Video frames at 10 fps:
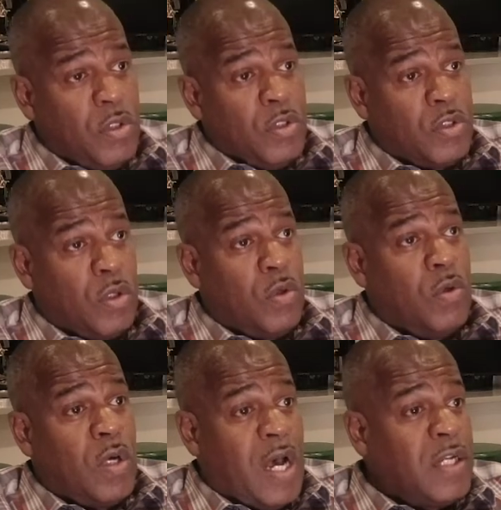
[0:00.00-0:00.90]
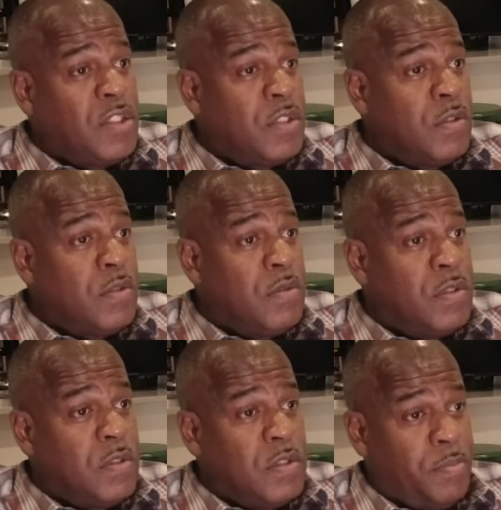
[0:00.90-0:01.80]
So I
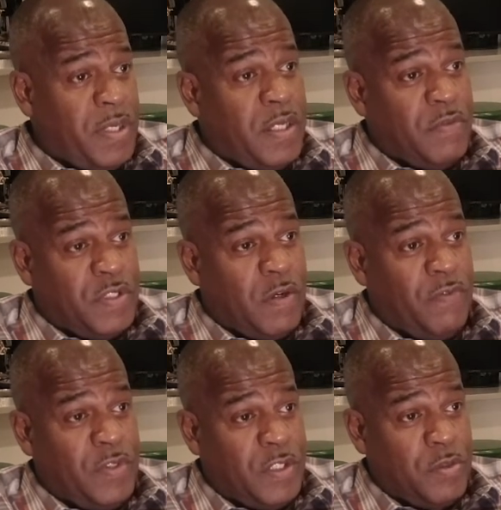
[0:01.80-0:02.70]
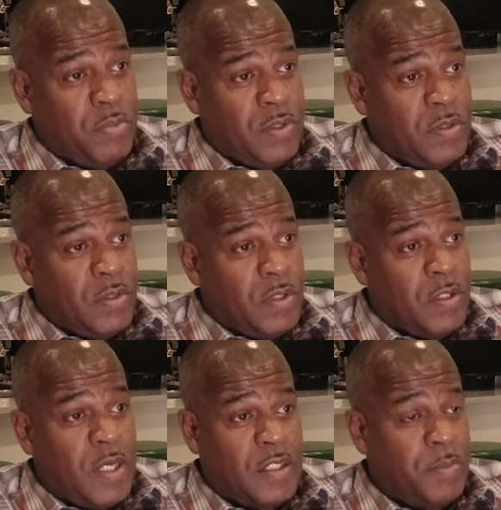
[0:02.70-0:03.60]
choose the pain of self-discipline
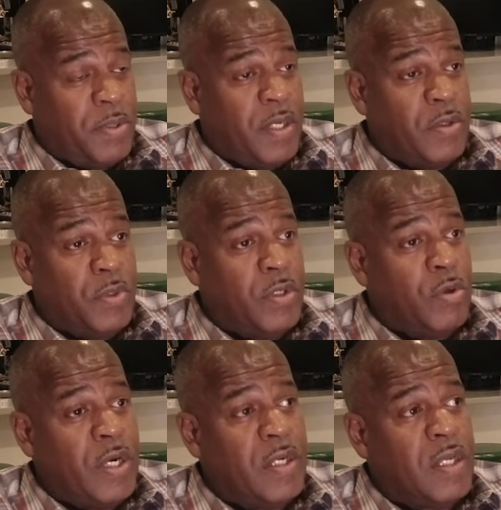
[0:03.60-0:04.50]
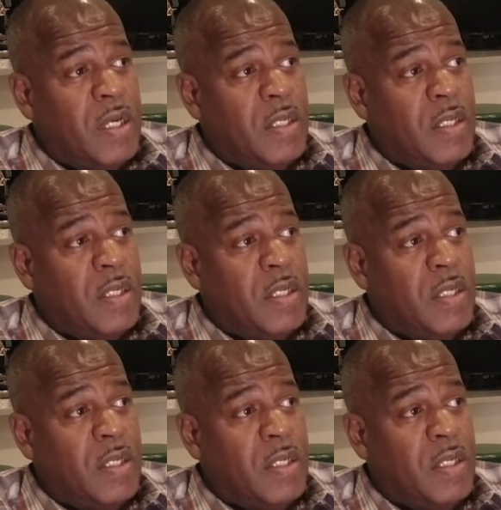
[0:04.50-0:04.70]
and not the pain of regret.